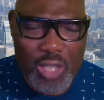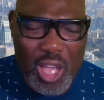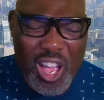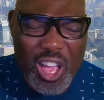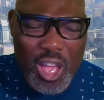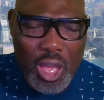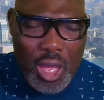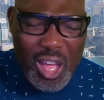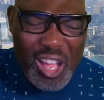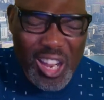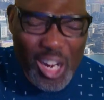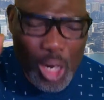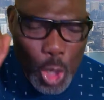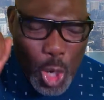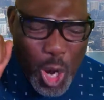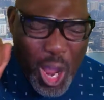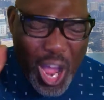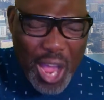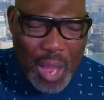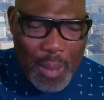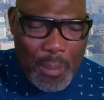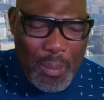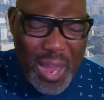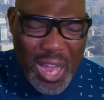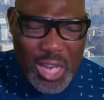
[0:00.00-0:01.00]

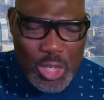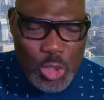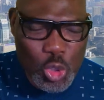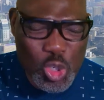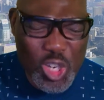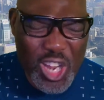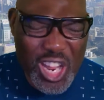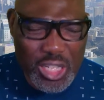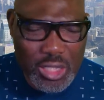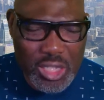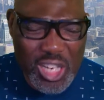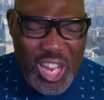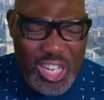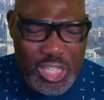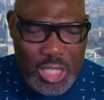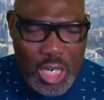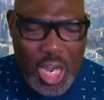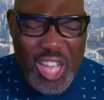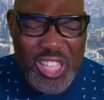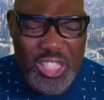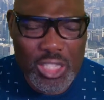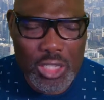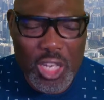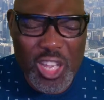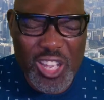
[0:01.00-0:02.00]
Rabba
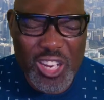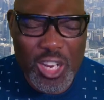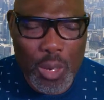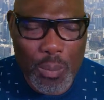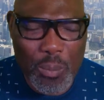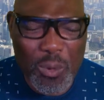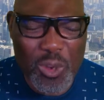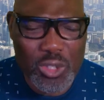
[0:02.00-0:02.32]
Shatayaske